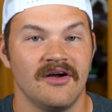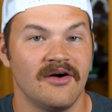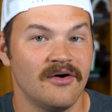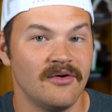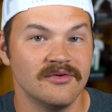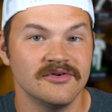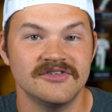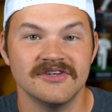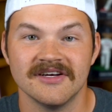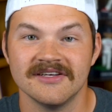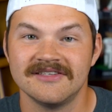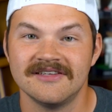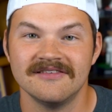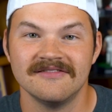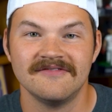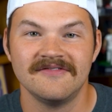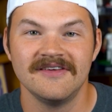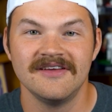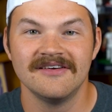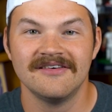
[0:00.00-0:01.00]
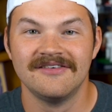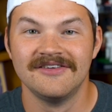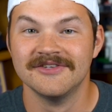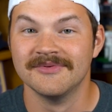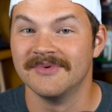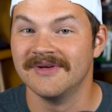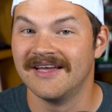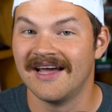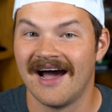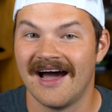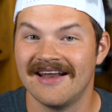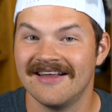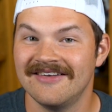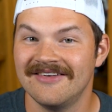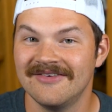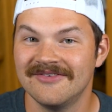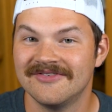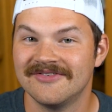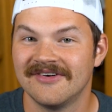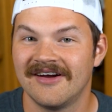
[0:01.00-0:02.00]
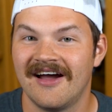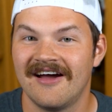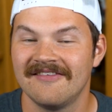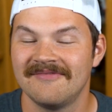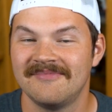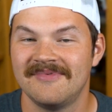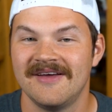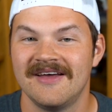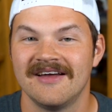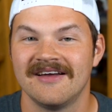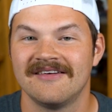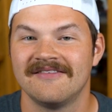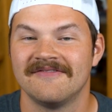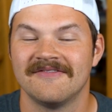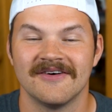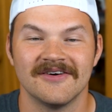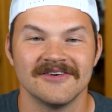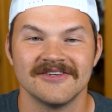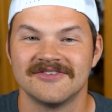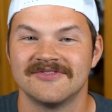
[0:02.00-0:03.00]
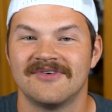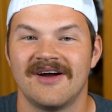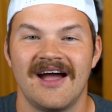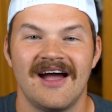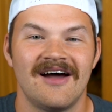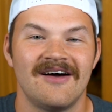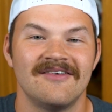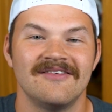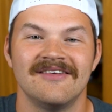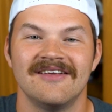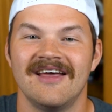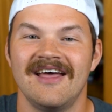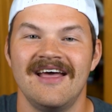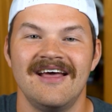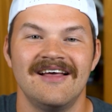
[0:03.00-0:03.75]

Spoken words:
oh, Justin Fields, we got a new draft pick, first round,